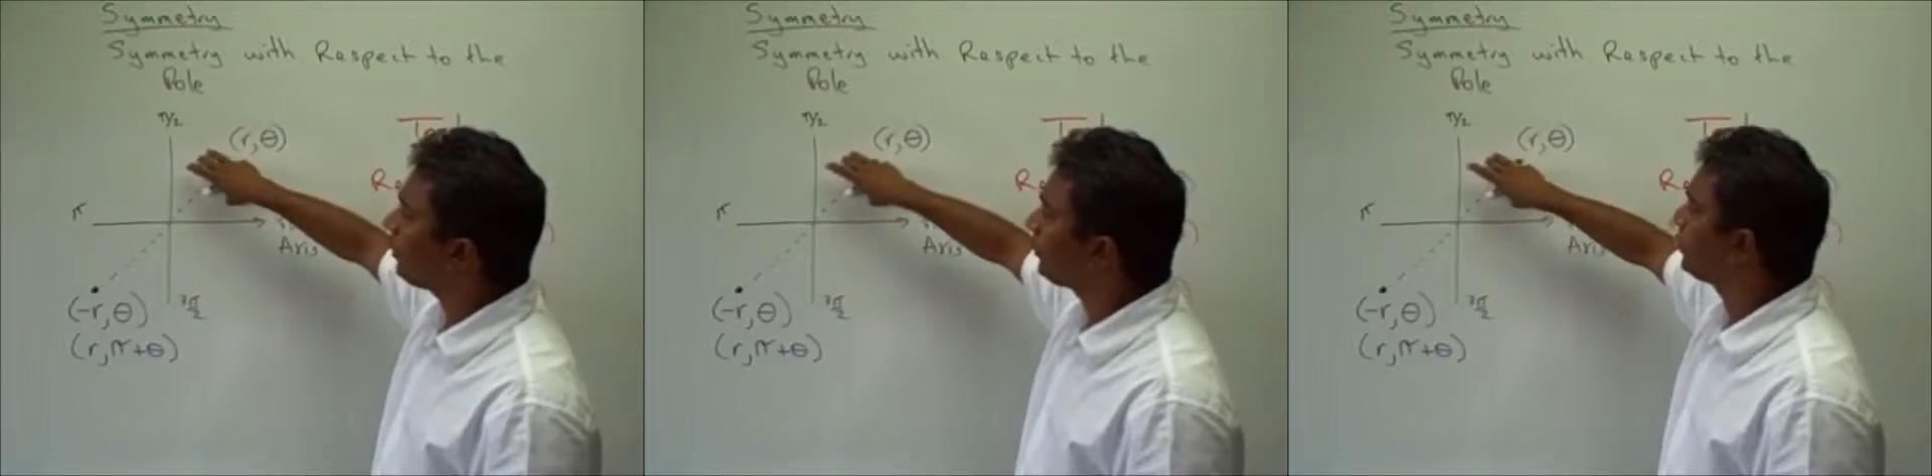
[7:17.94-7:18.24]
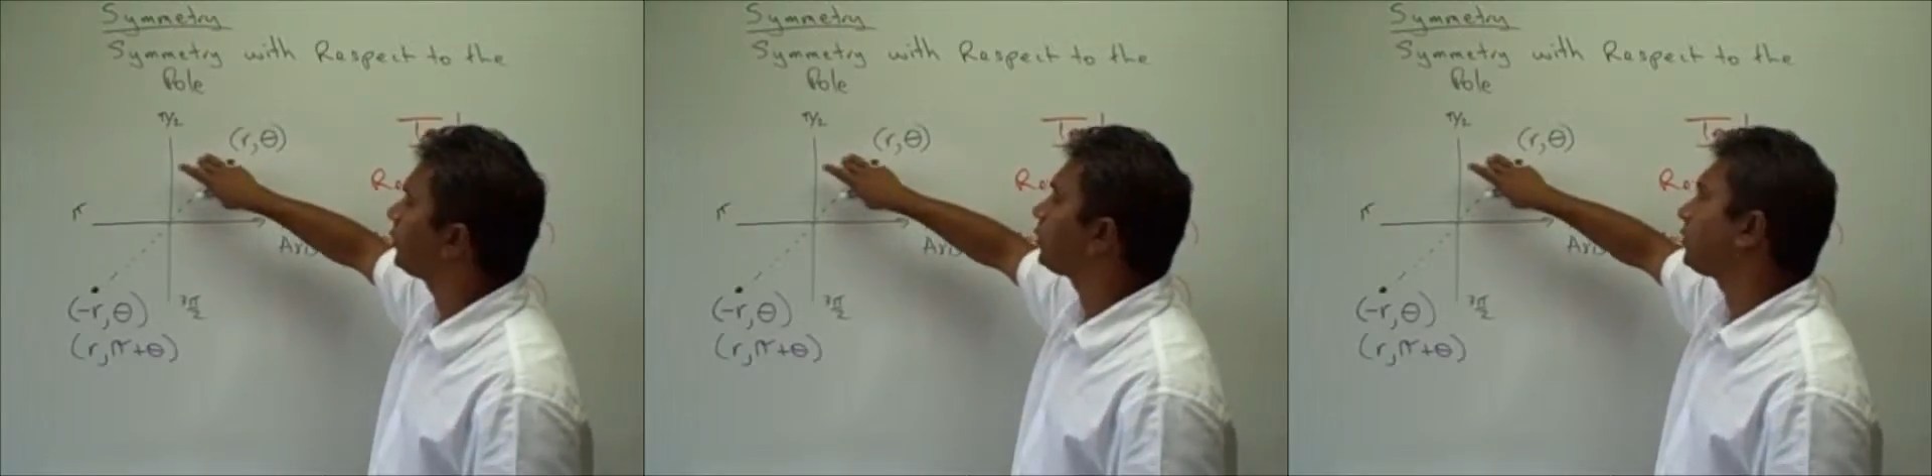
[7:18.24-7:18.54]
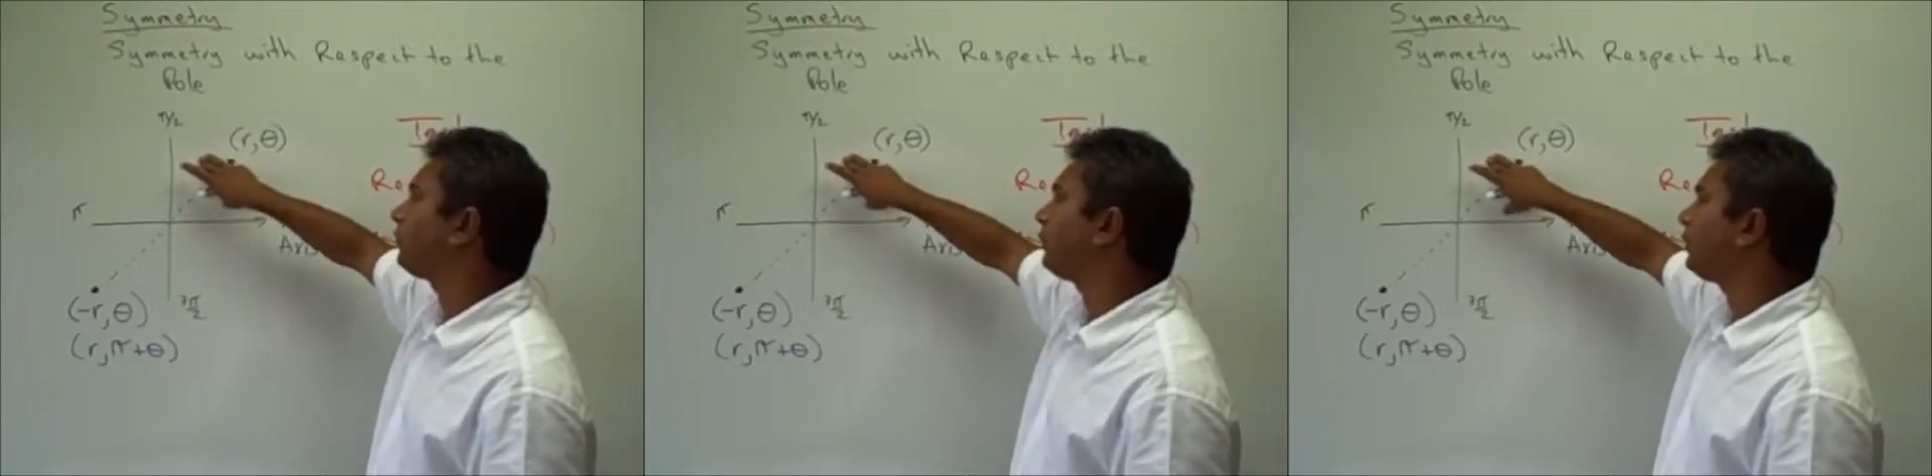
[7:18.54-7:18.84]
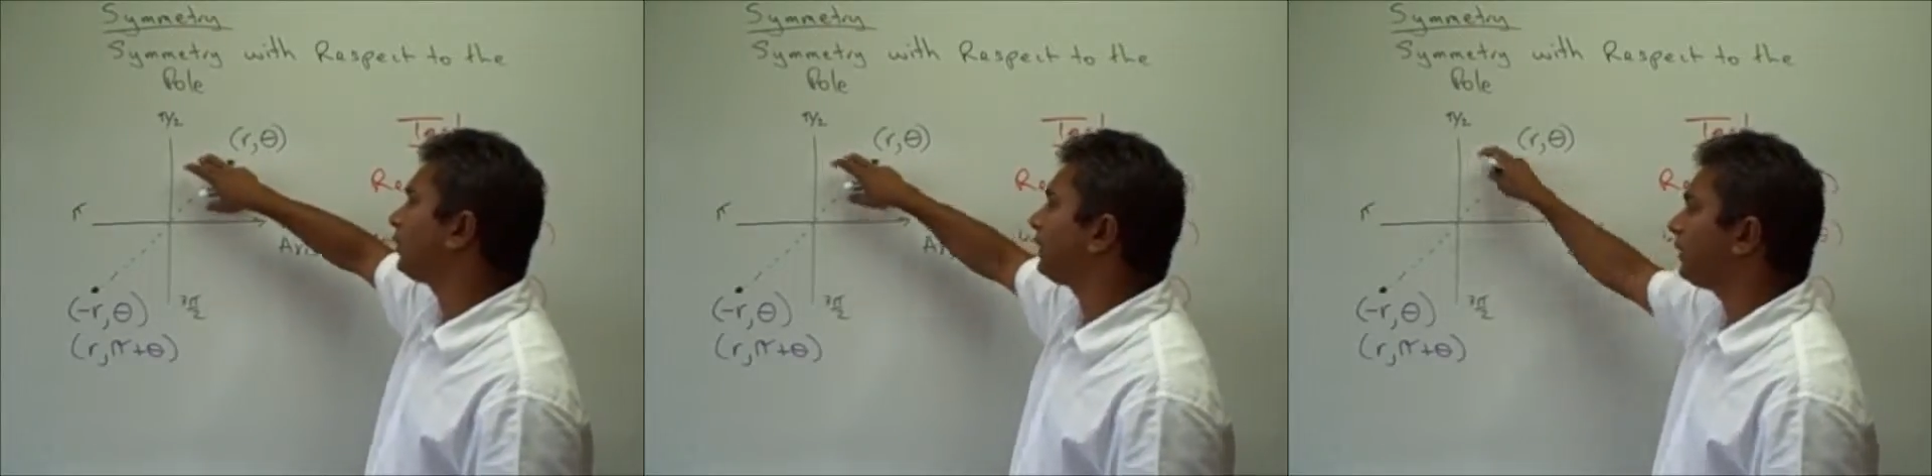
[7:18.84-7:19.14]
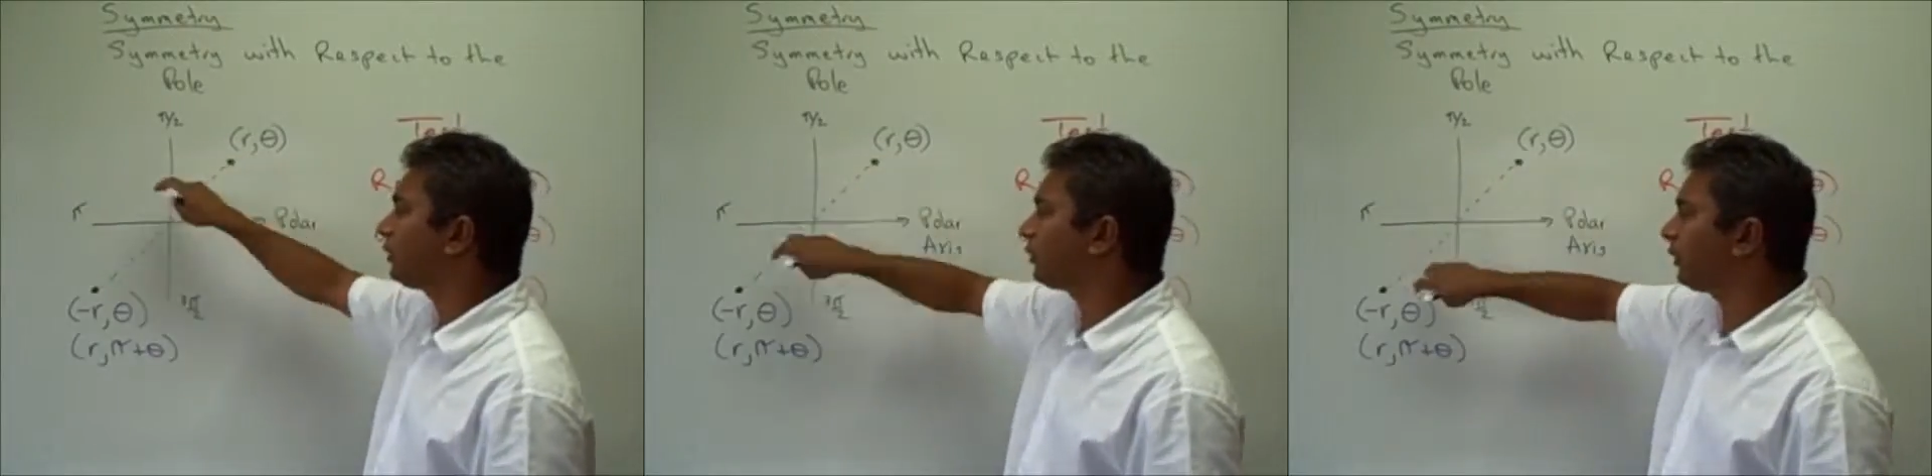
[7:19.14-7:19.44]
the origin or the pole,
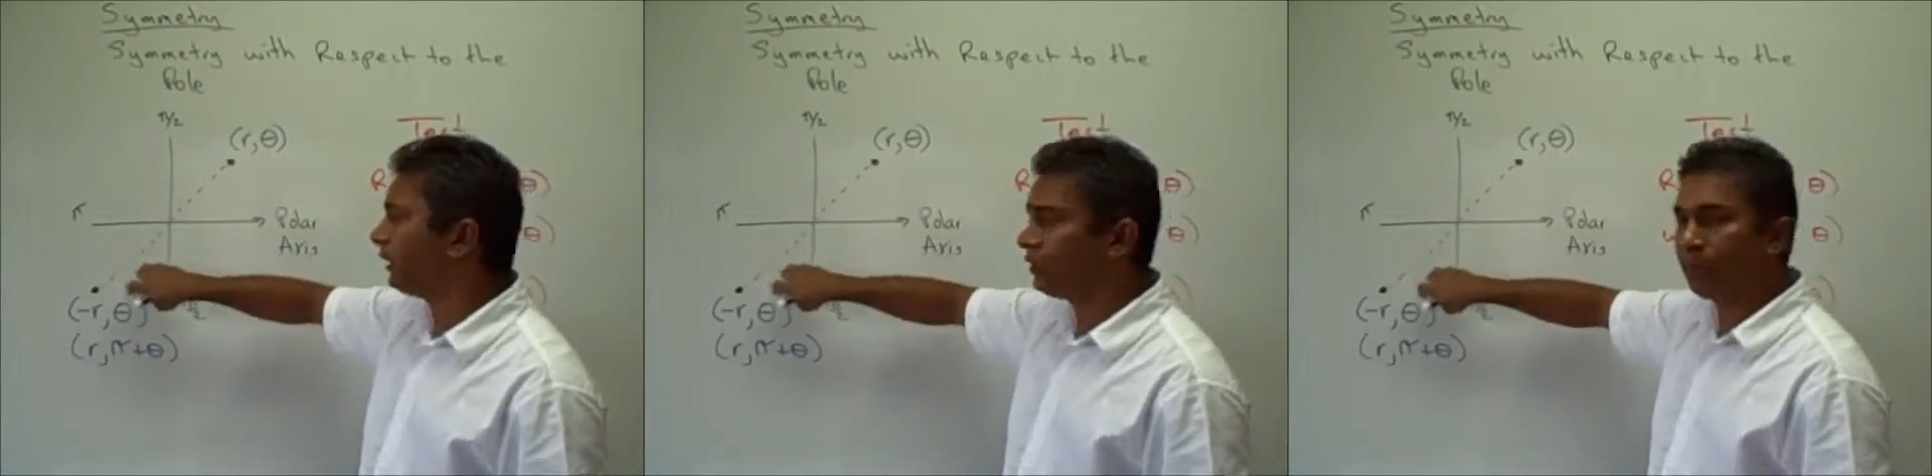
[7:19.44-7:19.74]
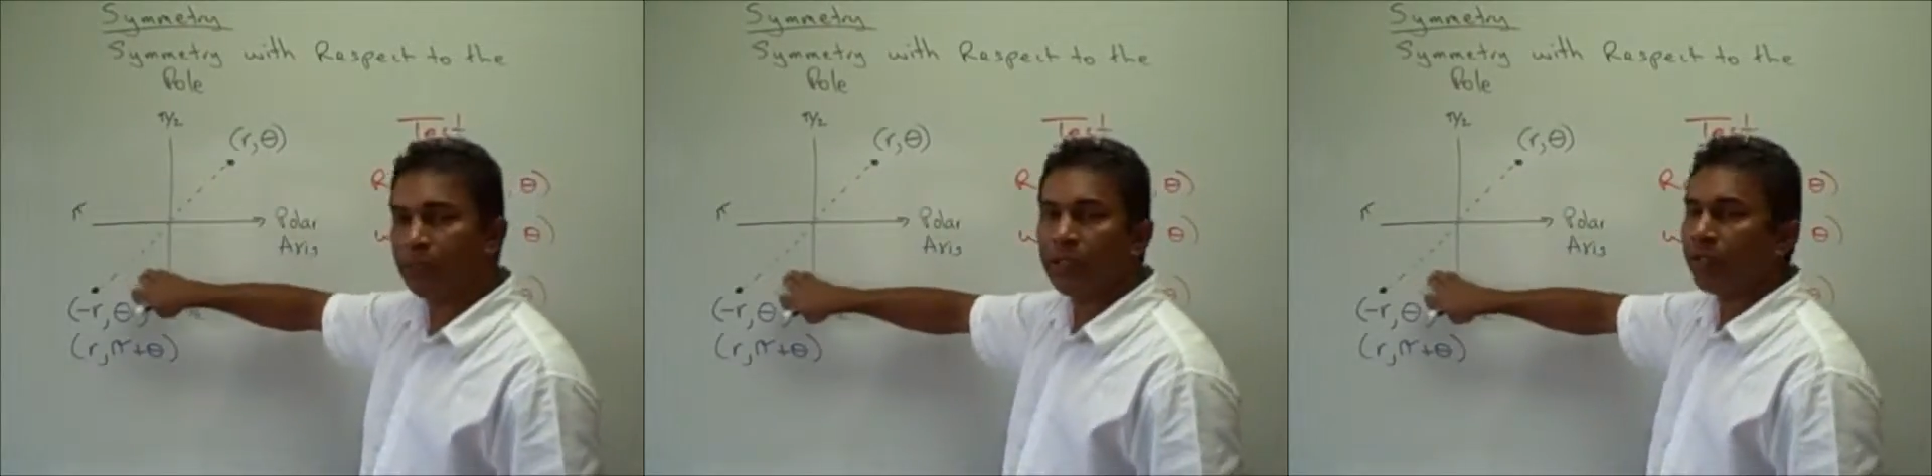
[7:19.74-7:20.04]
then it will end up in